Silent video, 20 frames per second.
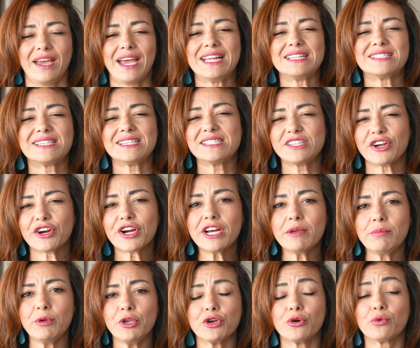And since they're
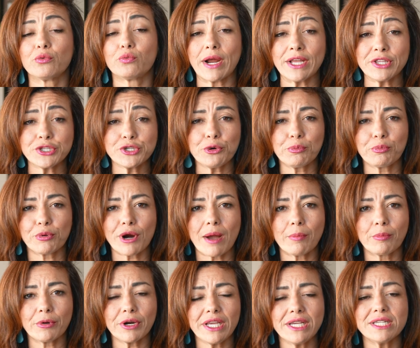gonna be your rental
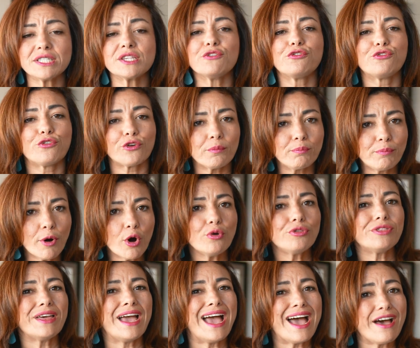properties for
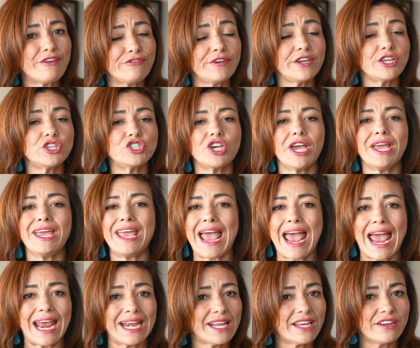both FHA
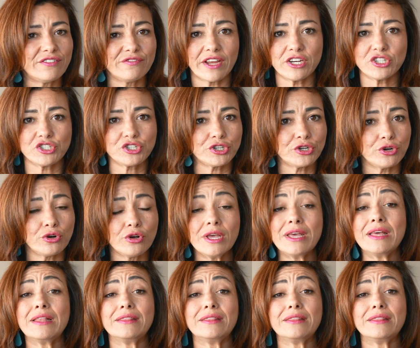and conventional,